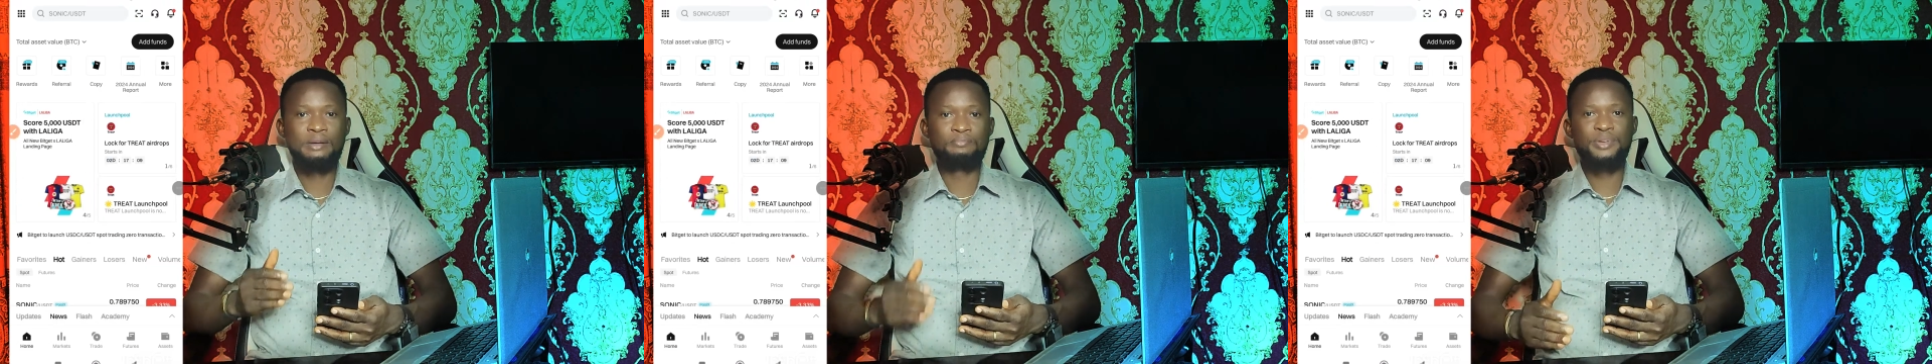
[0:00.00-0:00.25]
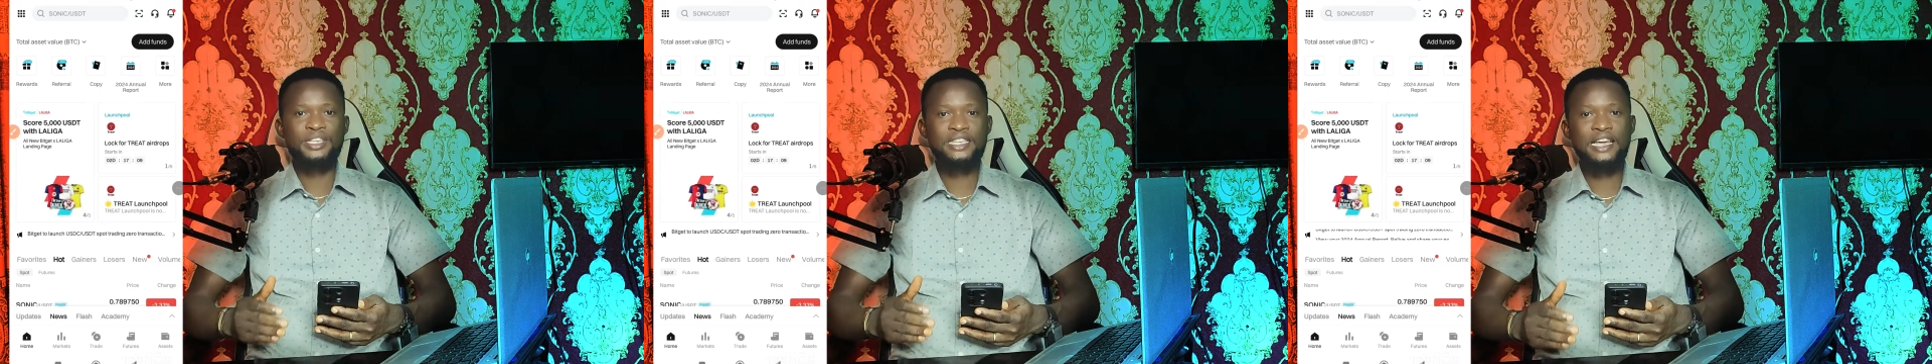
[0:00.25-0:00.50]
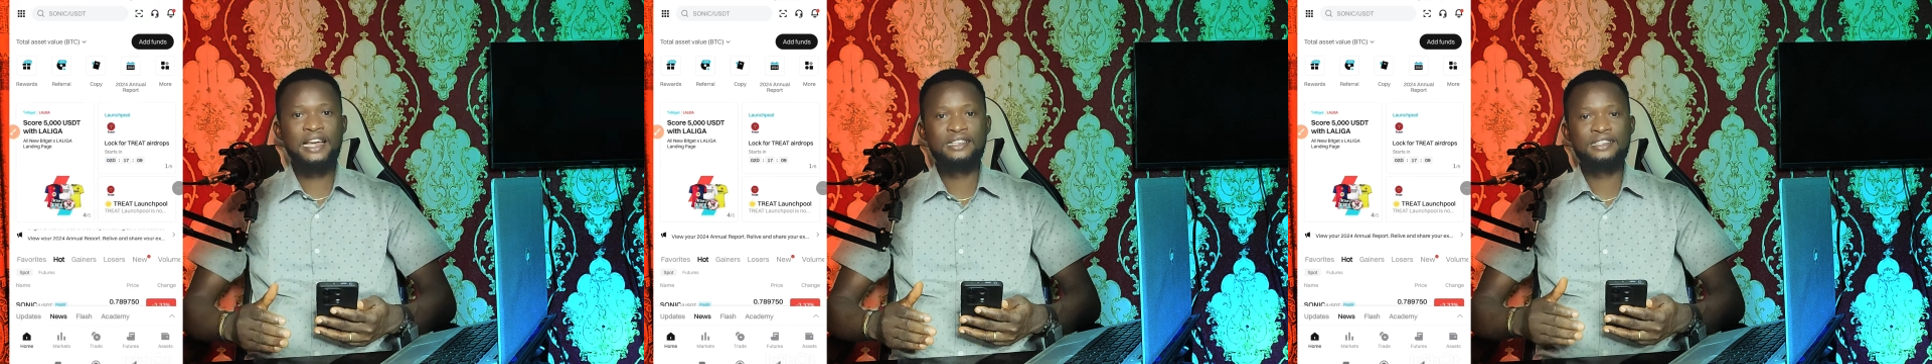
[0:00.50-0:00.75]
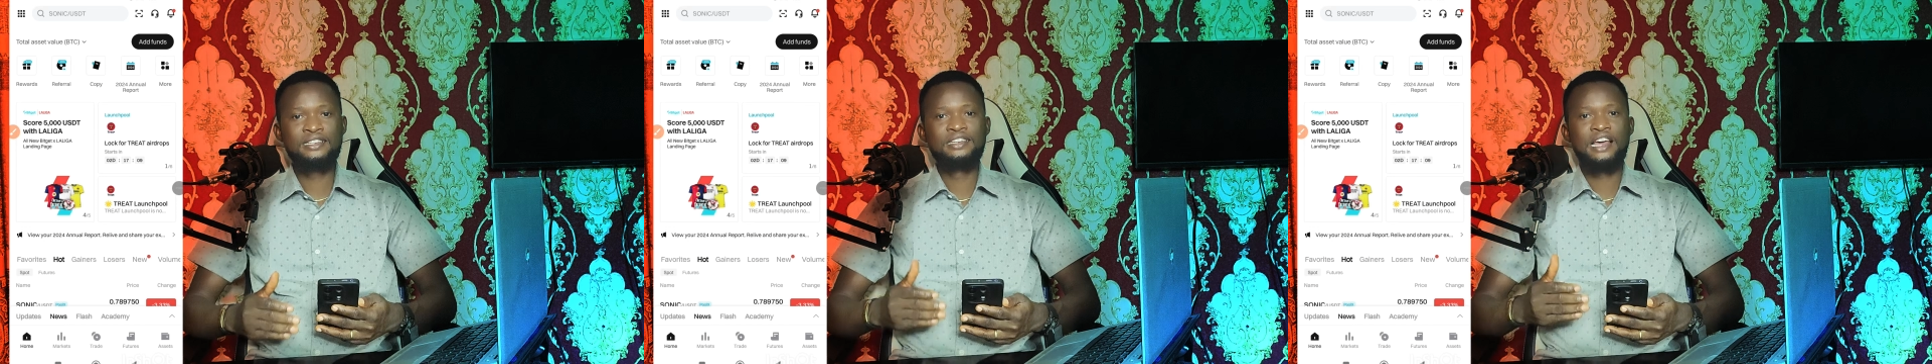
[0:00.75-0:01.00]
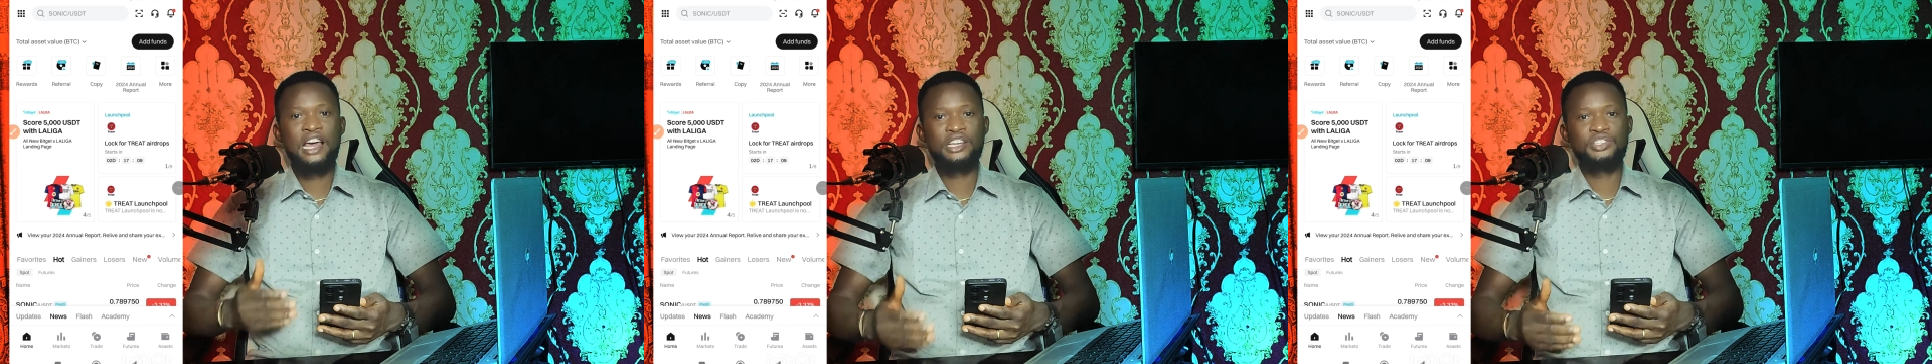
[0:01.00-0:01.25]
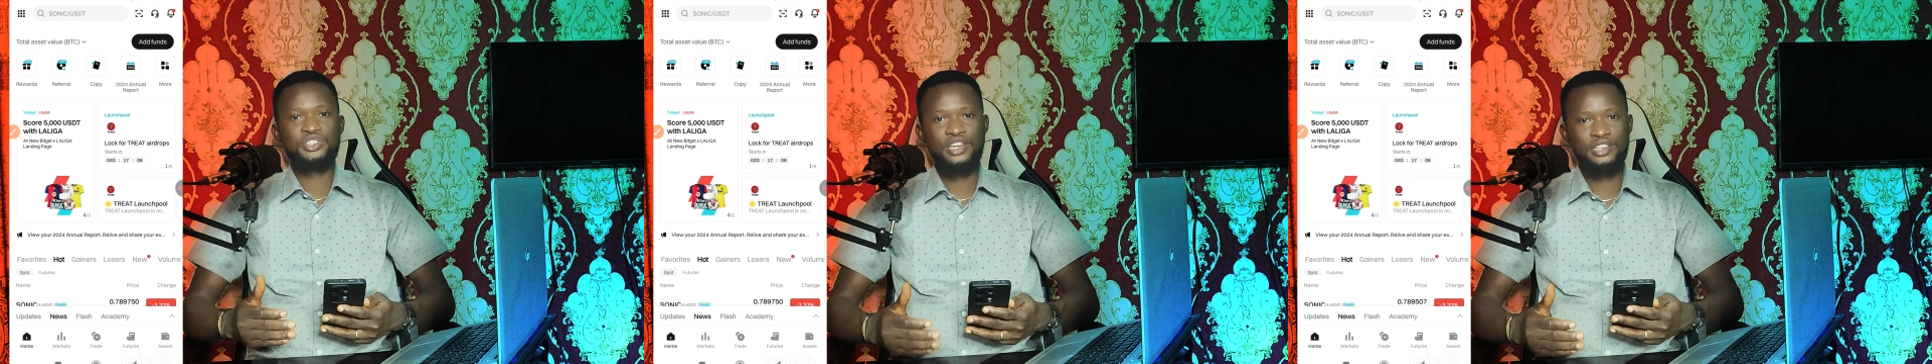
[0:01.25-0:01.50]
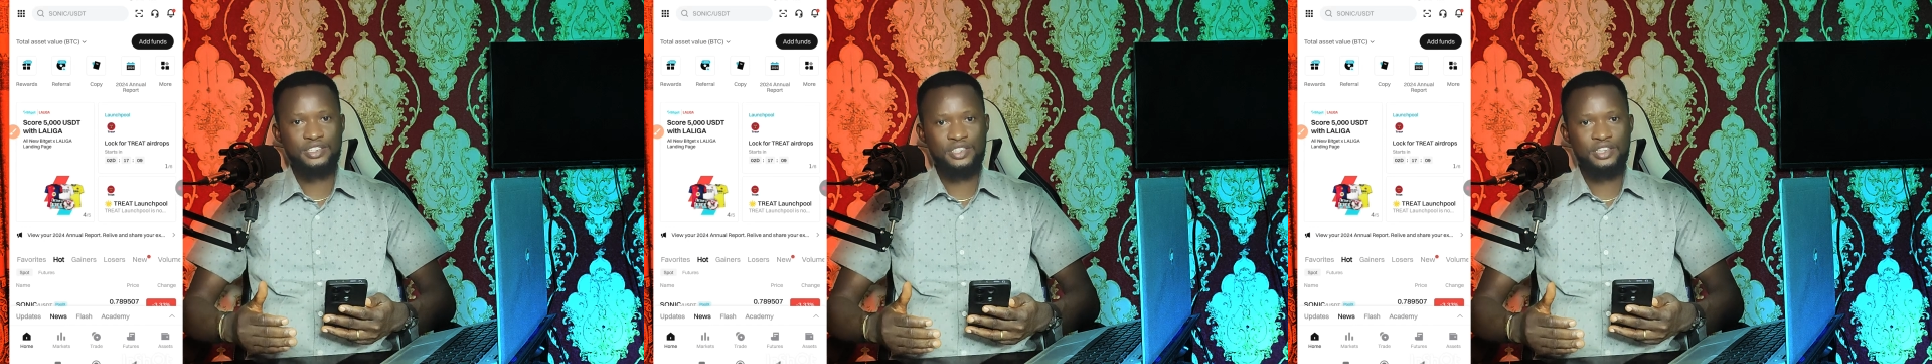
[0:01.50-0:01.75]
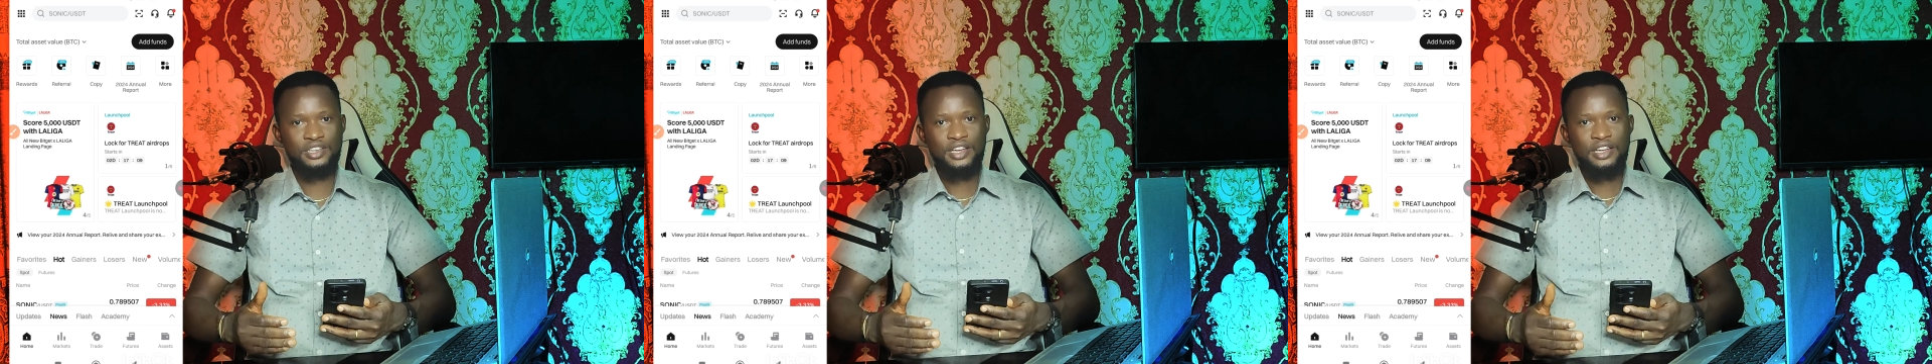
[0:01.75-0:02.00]
the Bitget
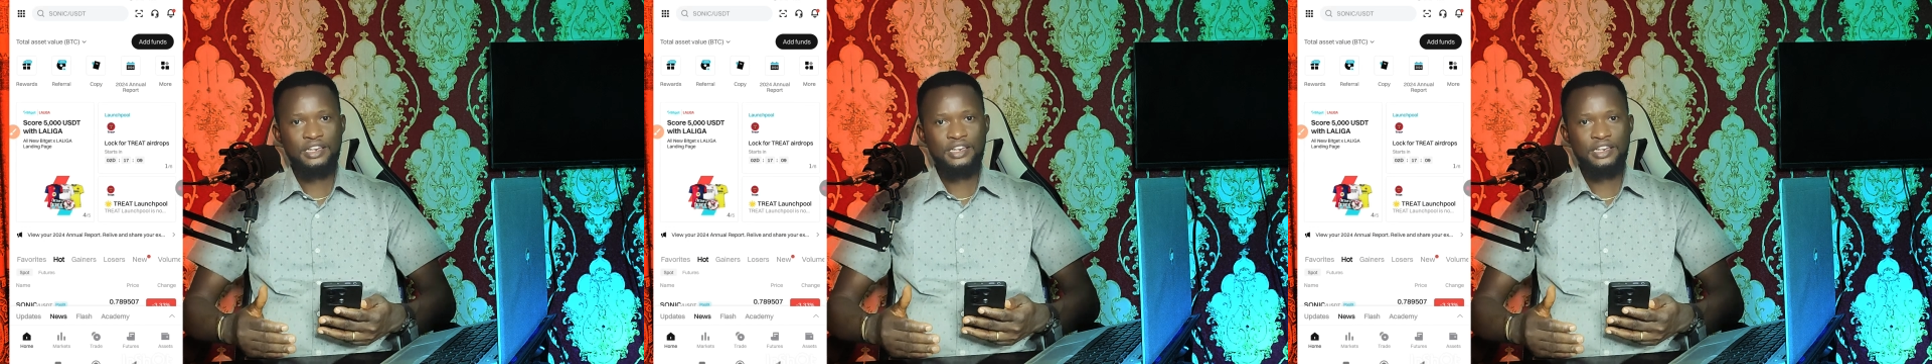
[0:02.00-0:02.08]
Exchange.